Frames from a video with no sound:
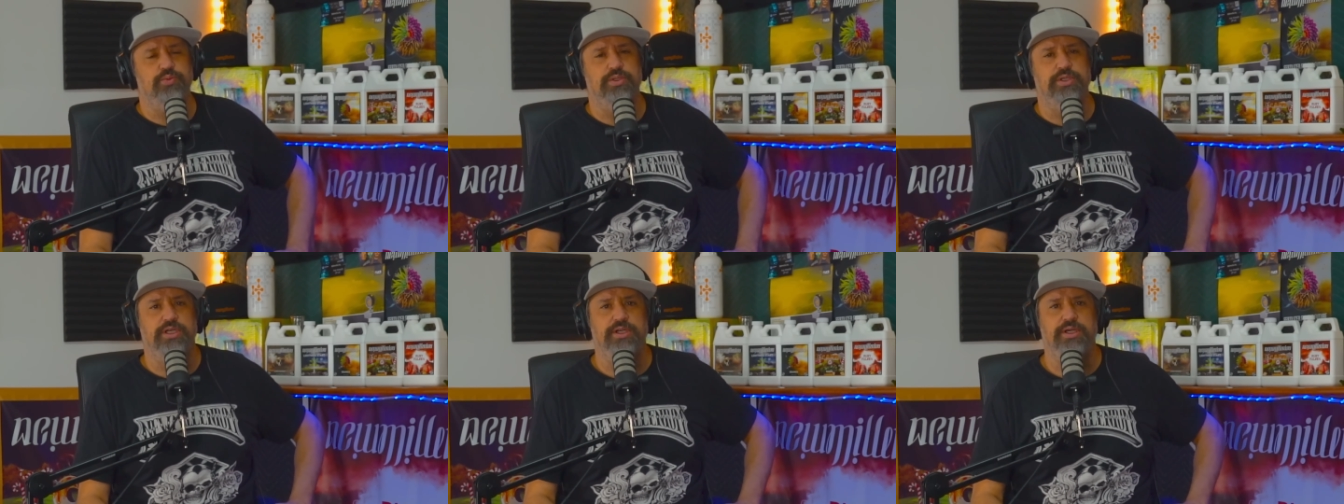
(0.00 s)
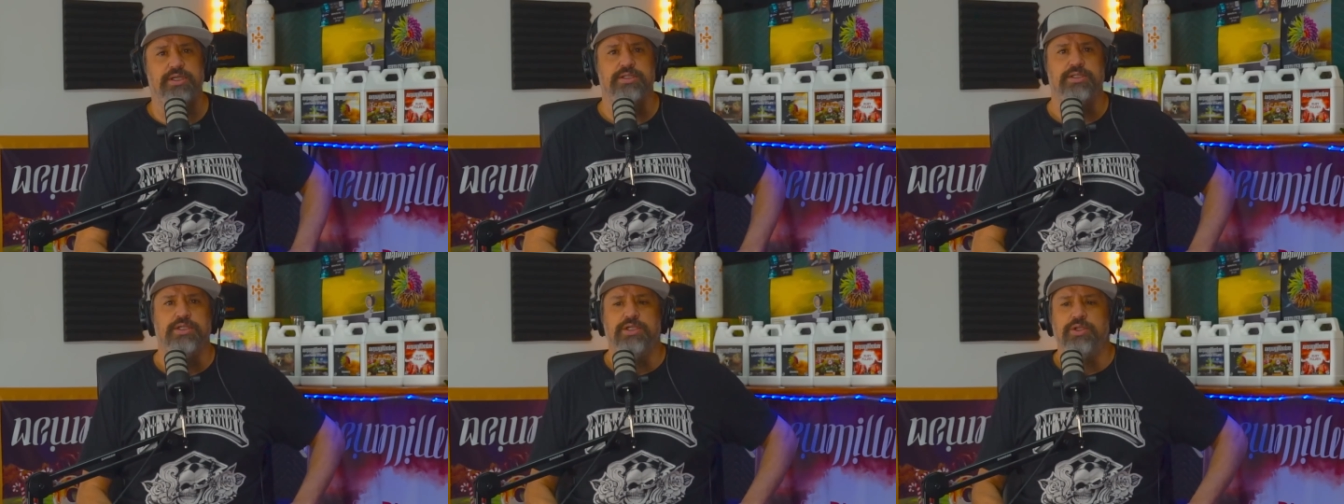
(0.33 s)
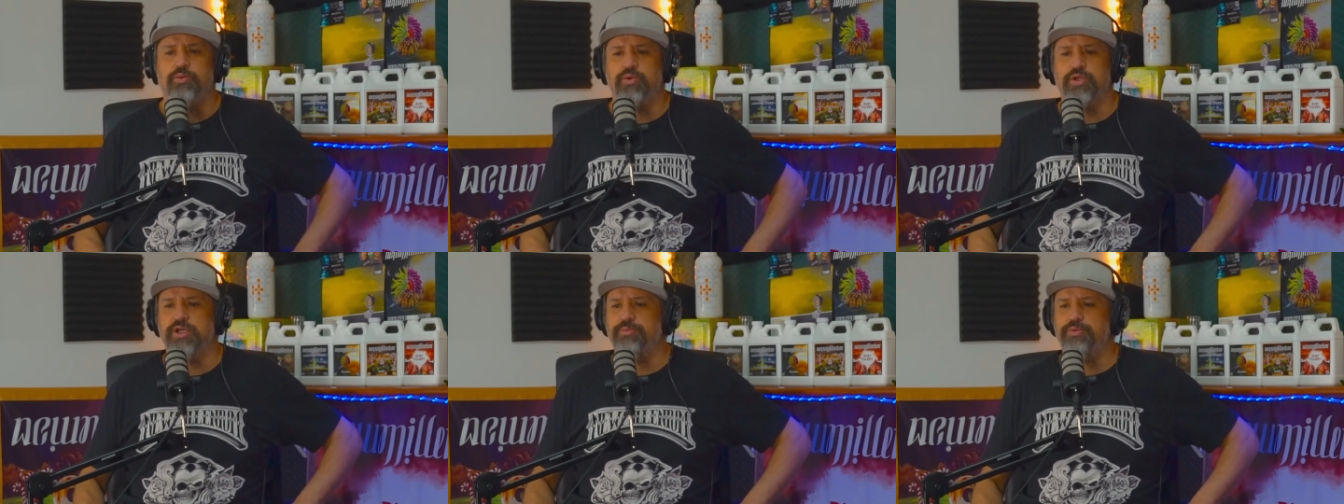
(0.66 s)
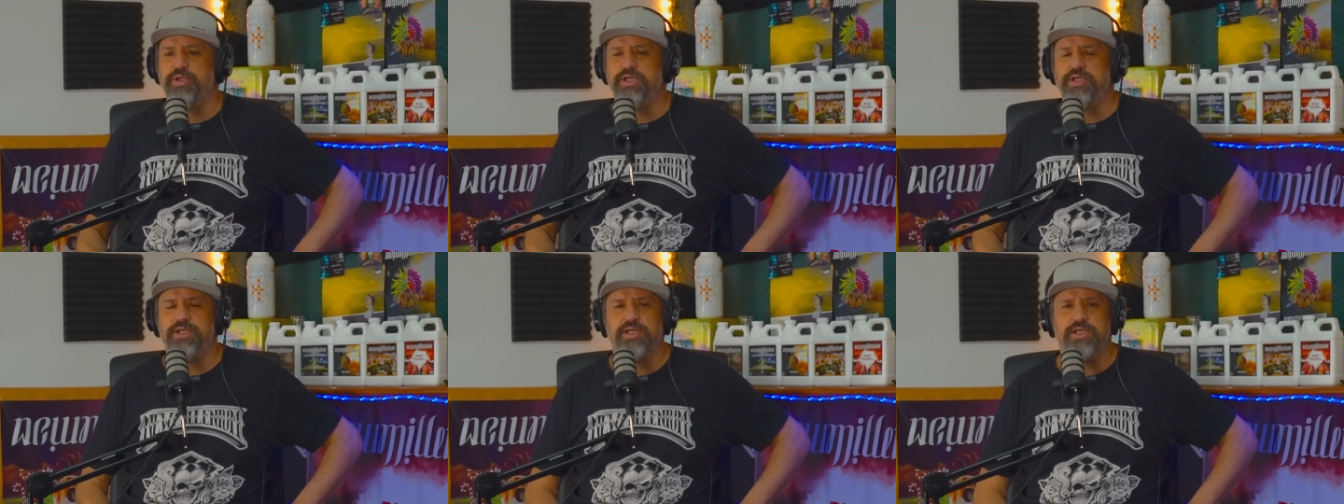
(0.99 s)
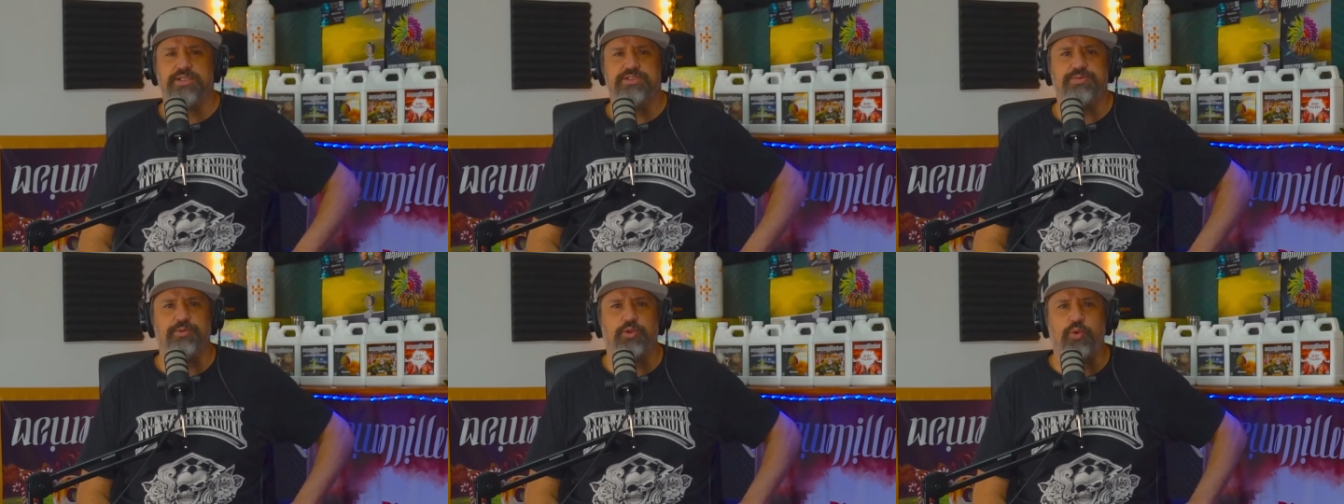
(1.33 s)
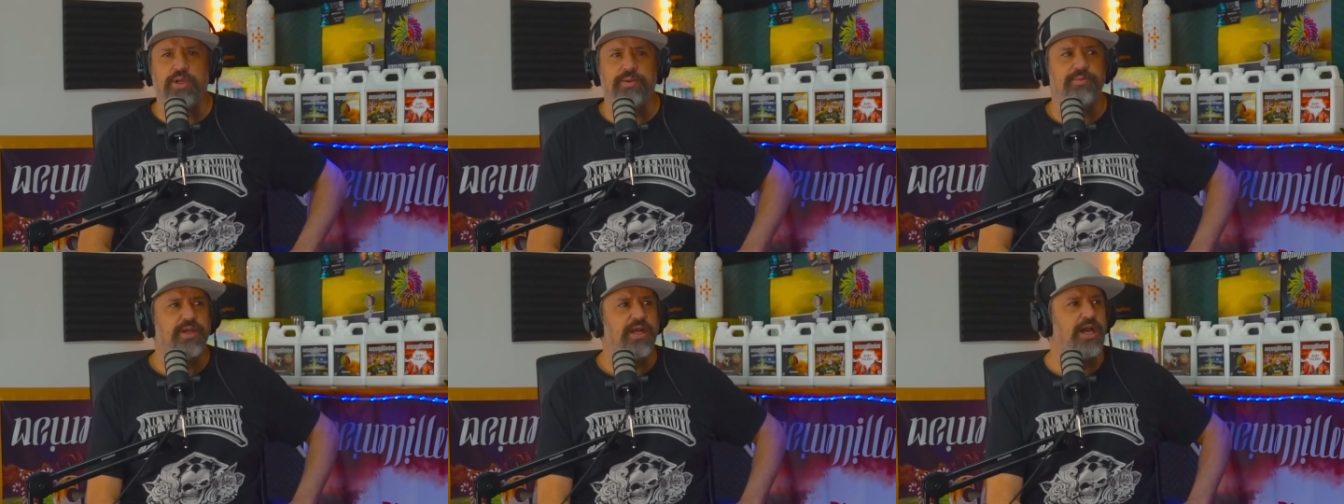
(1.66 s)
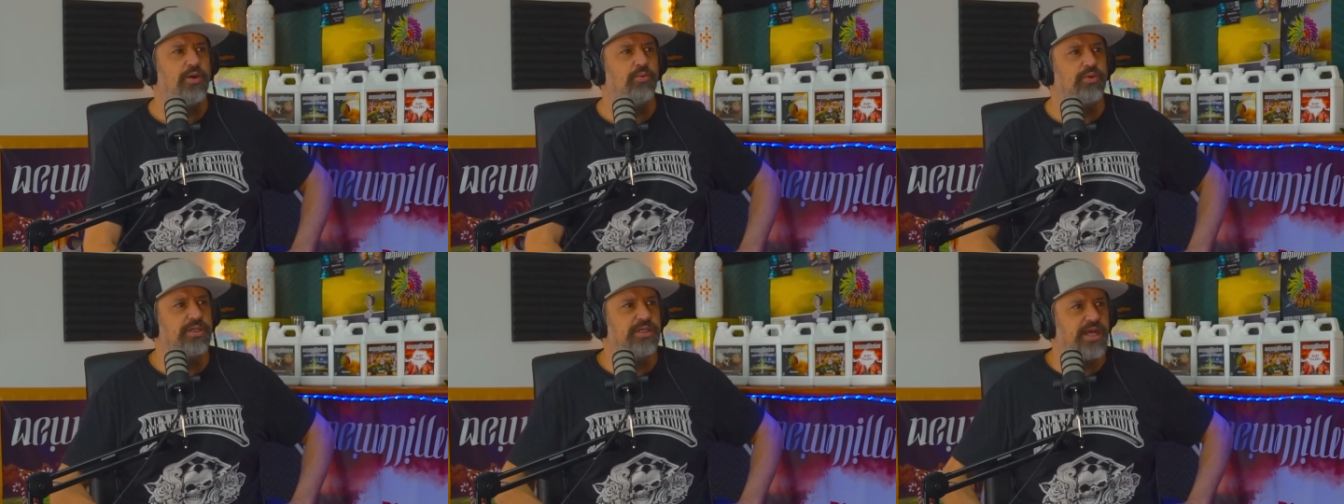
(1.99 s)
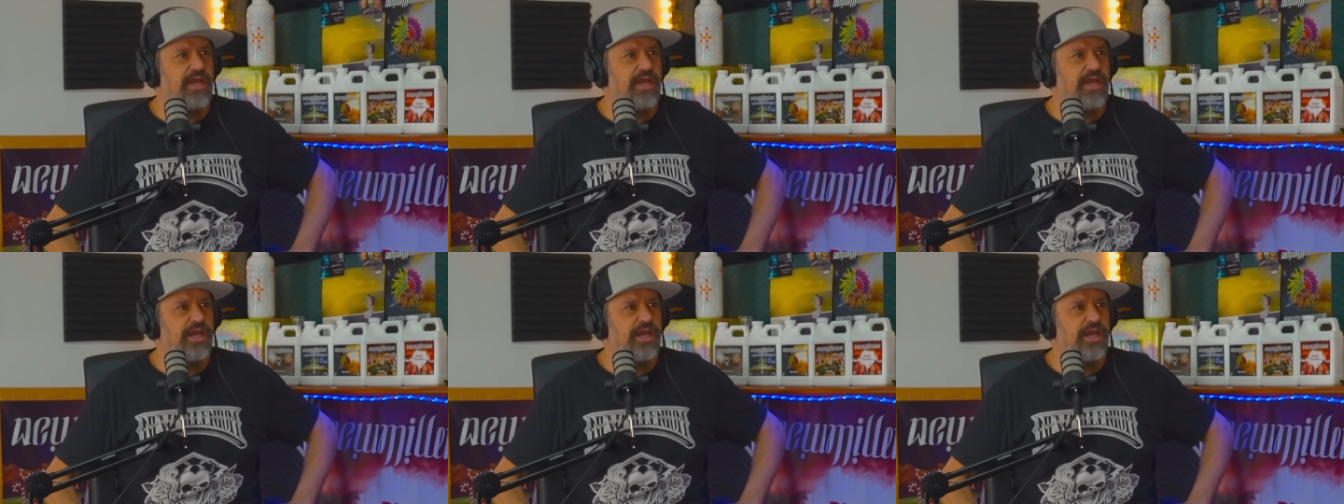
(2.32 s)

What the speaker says: we're gonna bring some equipment out. We're going to